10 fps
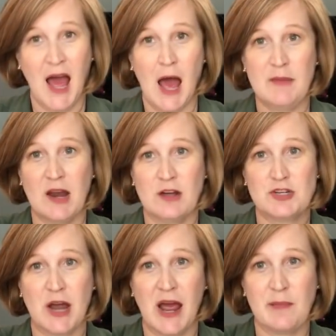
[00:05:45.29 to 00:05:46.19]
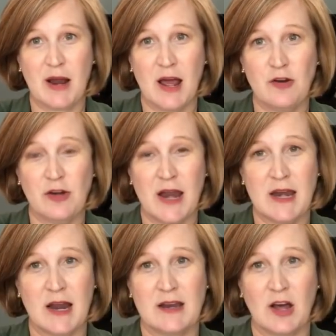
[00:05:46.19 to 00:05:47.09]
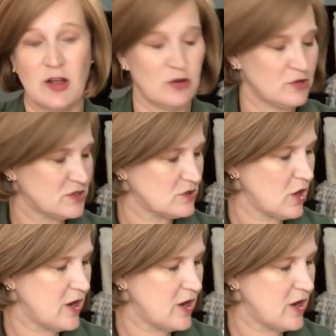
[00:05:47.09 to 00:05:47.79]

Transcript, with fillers: I mean, I'll try it, but $189 or